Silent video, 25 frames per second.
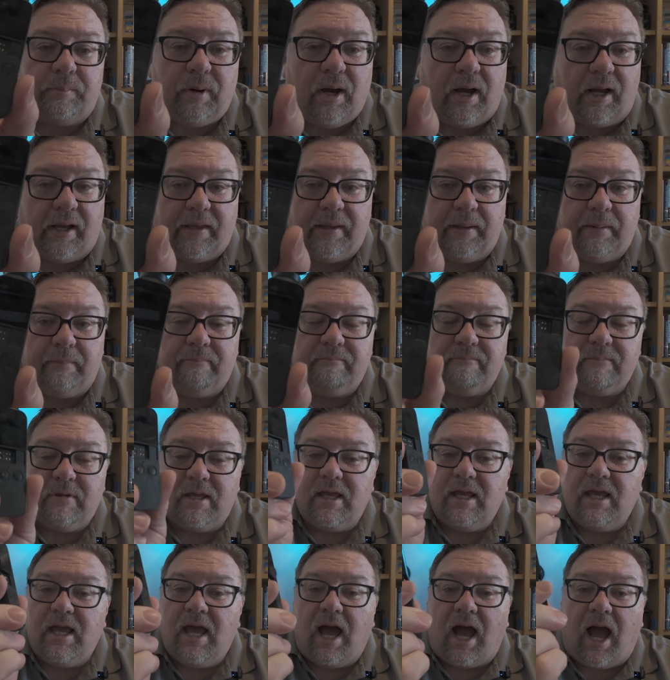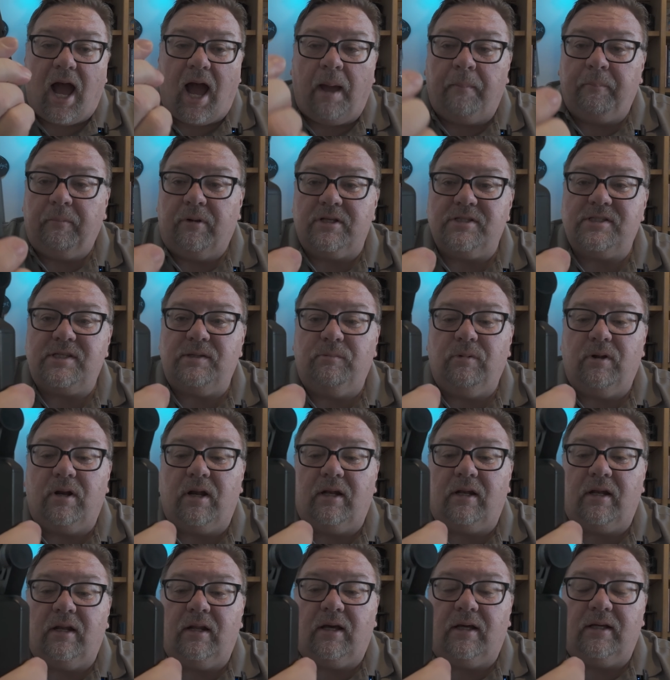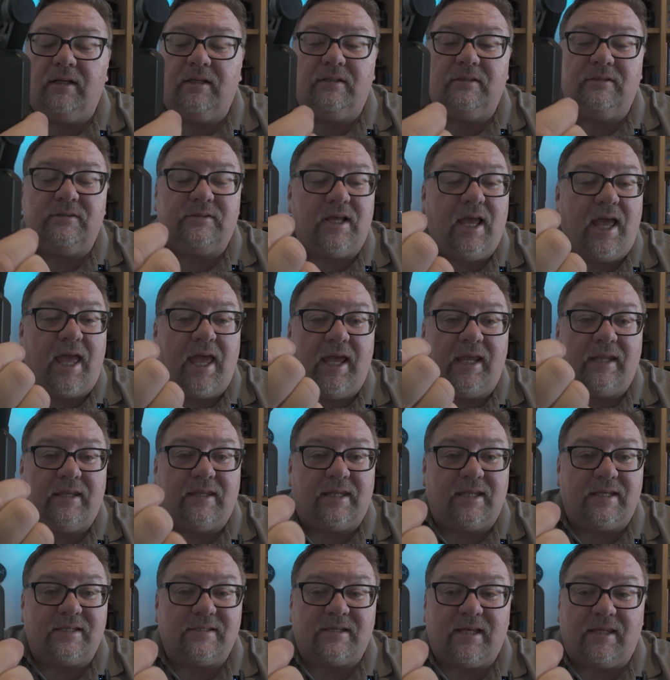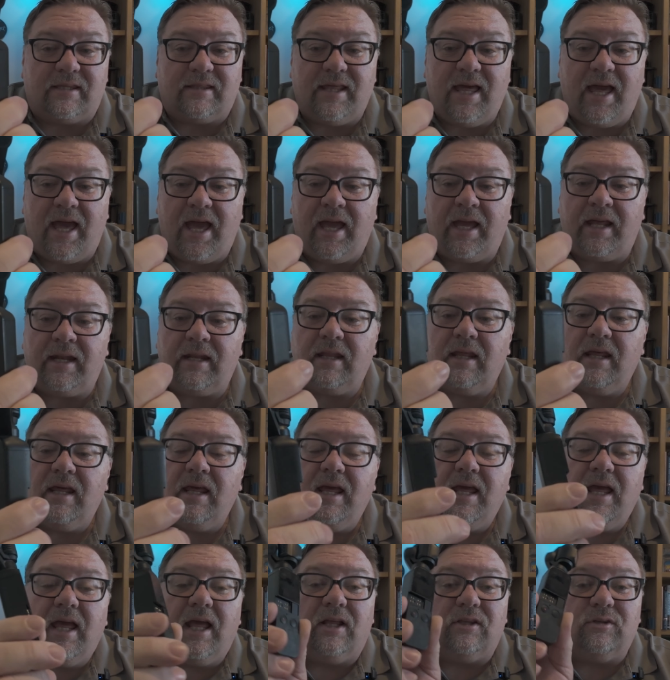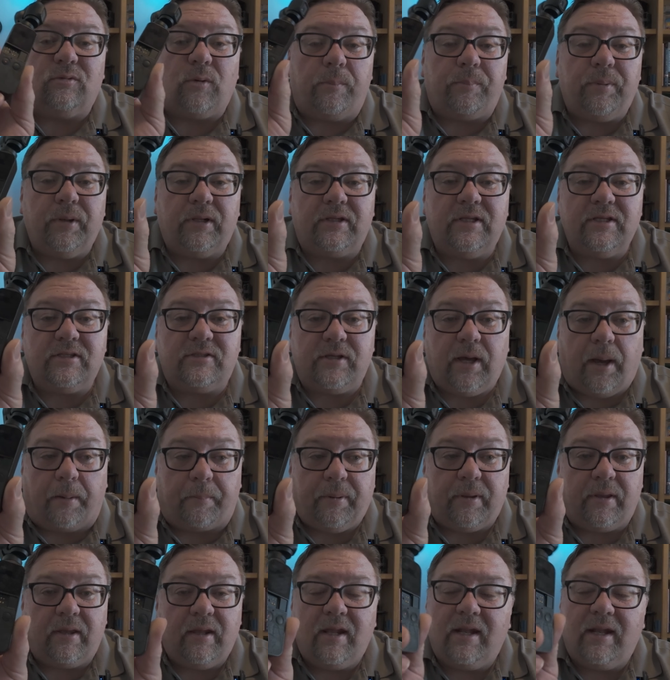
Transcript: Pocket. I'm going to see what it does and things like that. And so I picked this up.